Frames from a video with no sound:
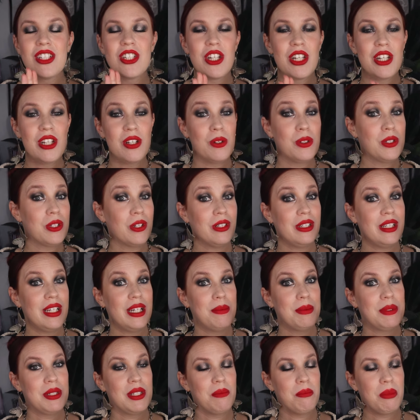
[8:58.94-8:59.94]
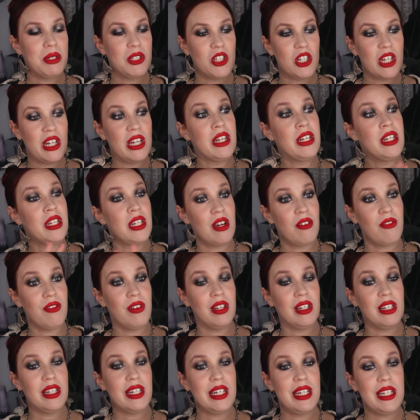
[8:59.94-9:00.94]
she knows her lips, but she
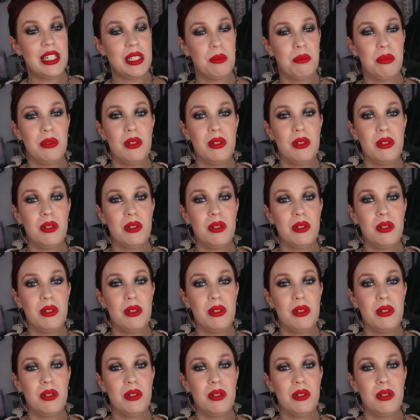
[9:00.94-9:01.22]
definitely needs to